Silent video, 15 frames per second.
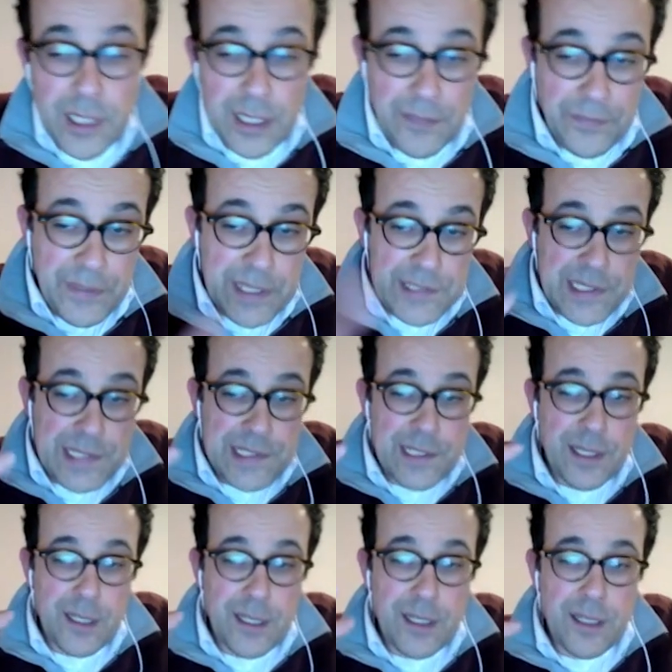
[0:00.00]
And this is
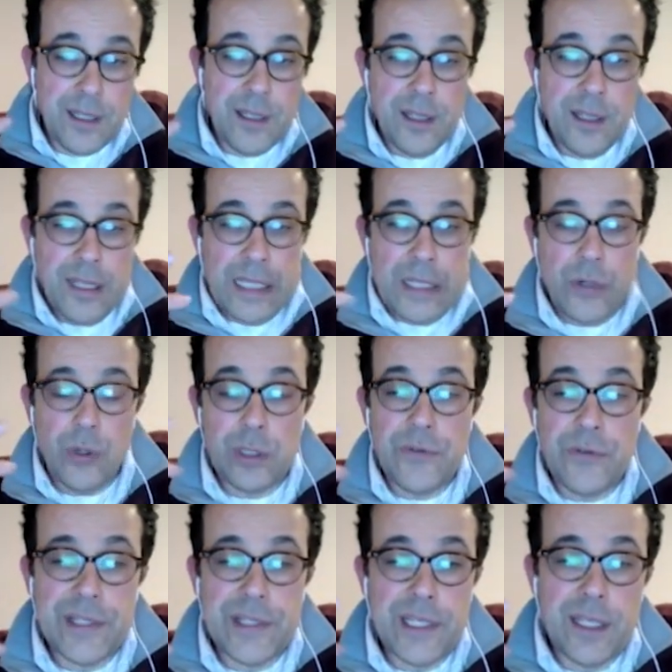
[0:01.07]

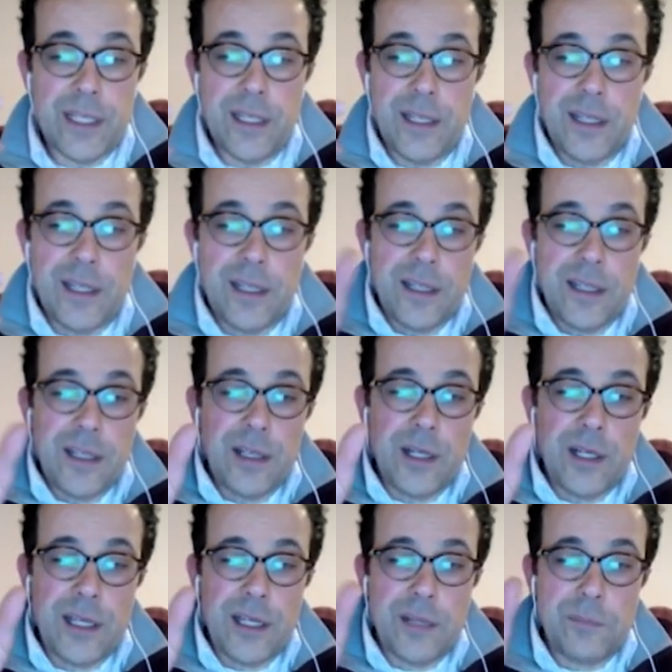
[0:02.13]
already
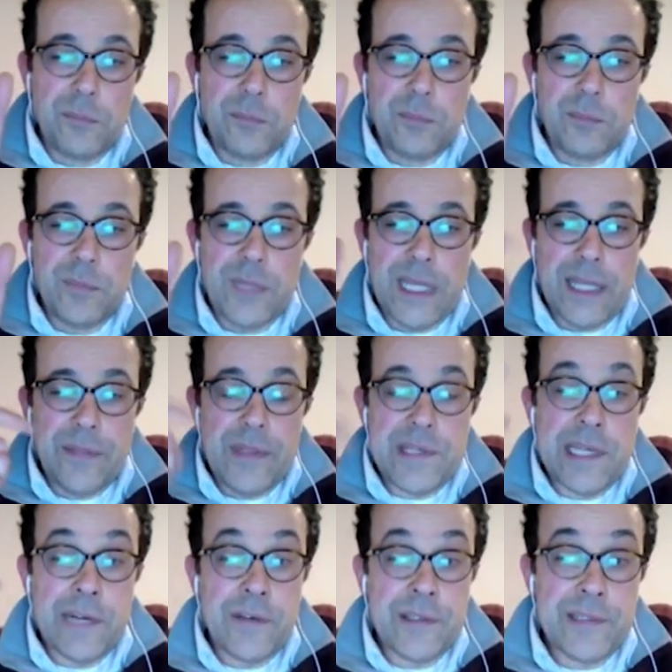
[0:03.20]
like
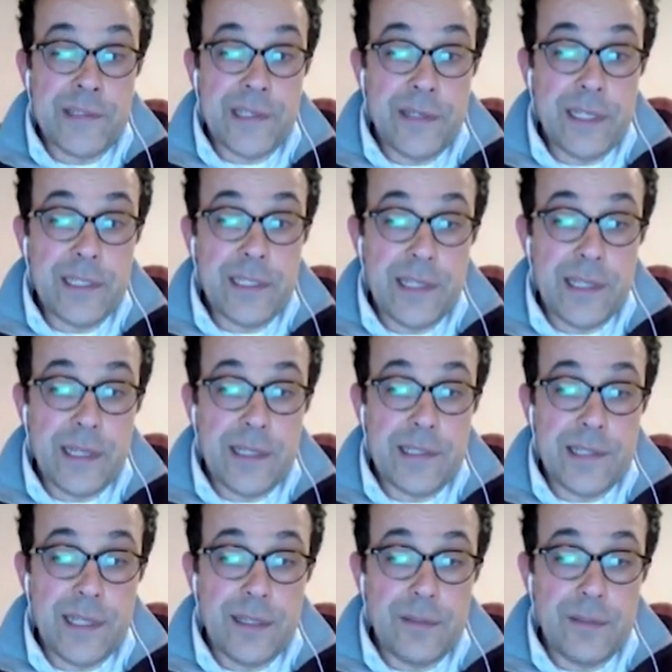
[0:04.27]
these characteristics